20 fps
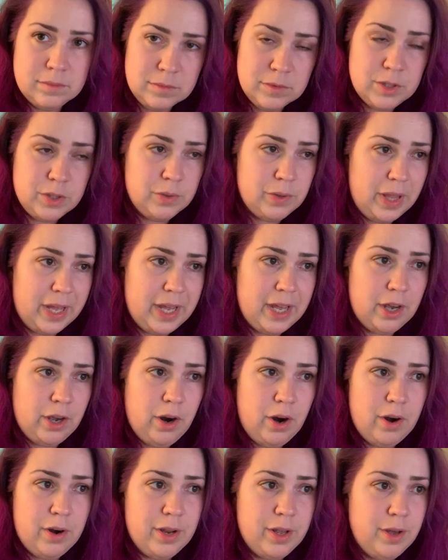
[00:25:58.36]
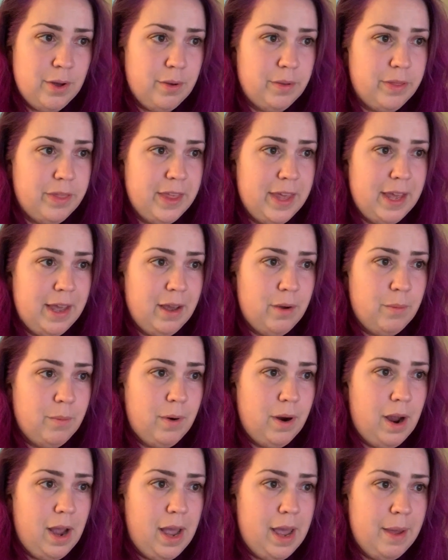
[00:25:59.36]
do like a cardio thing
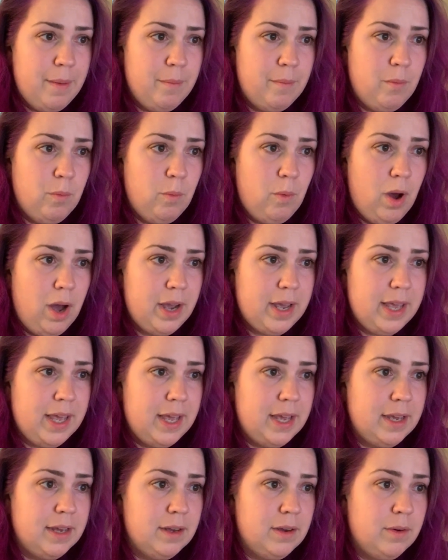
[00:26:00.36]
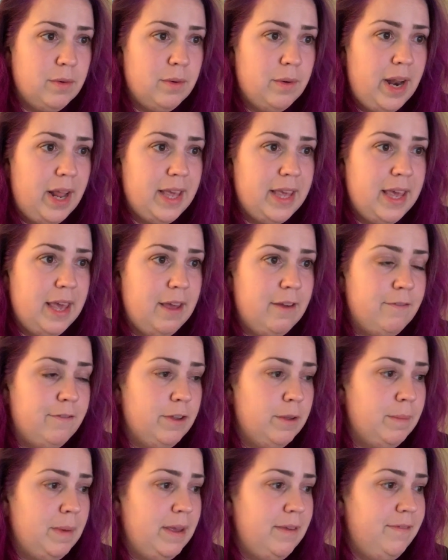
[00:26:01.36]
where I'm walking when I can't
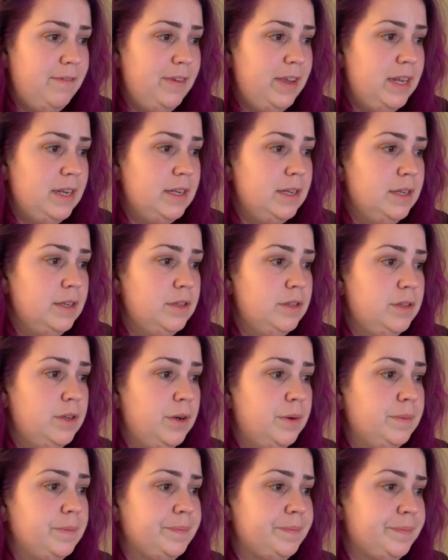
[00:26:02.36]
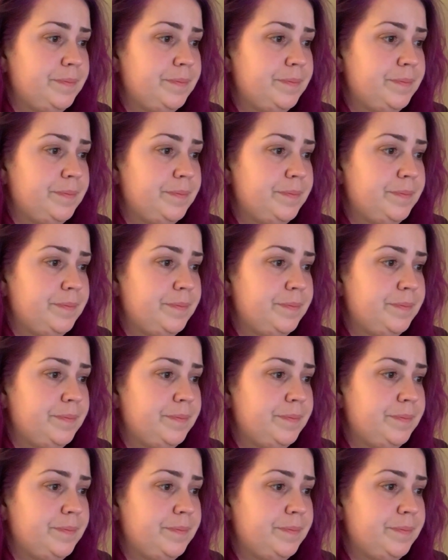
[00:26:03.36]
feel my feet. So